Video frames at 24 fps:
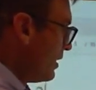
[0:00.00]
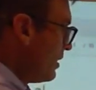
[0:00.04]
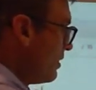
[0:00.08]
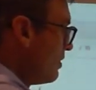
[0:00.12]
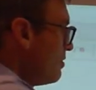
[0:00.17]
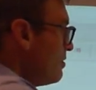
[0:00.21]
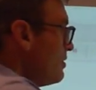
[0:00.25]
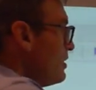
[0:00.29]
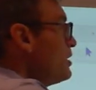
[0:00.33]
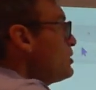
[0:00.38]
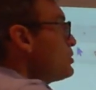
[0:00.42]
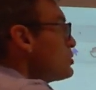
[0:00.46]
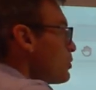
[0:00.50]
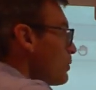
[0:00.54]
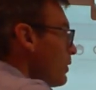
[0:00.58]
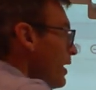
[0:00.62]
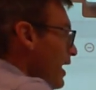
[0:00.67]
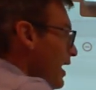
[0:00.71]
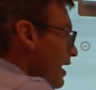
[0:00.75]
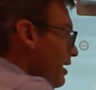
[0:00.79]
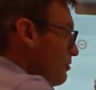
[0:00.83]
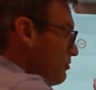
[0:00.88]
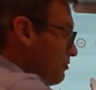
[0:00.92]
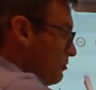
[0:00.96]
this
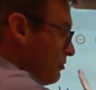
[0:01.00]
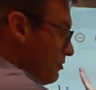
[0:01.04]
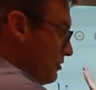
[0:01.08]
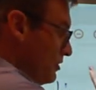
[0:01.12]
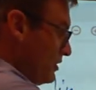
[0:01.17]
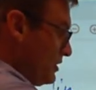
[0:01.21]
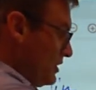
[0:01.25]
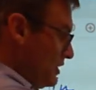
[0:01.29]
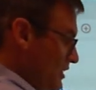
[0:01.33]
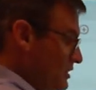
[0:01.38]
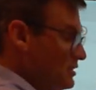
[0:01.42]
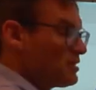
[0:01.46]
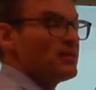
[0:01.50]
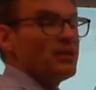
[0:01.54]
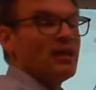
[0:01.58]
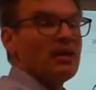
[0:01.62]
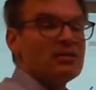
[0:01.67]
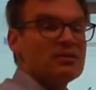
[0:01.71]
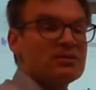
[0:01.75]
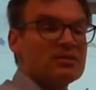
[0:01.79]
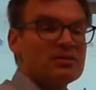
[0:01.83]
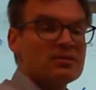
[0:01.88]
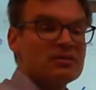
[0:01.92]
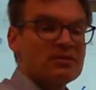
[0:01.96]
graph is
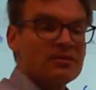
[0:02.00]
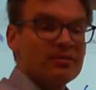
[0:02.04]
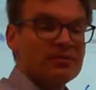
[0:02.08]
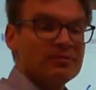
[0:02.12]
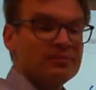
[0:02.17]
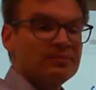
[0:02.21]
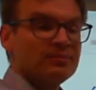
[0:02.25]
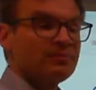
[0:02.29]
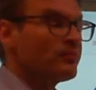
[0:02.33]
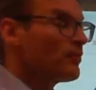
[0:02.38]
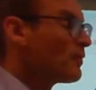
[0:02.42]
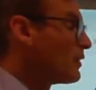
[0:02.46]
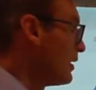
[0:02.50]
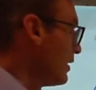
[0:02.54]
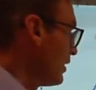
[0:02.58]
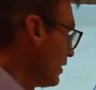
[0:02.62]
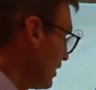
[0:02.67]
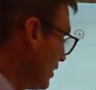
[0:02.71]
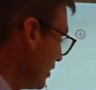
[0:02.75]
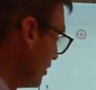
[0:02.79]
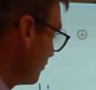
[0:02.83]
this. And if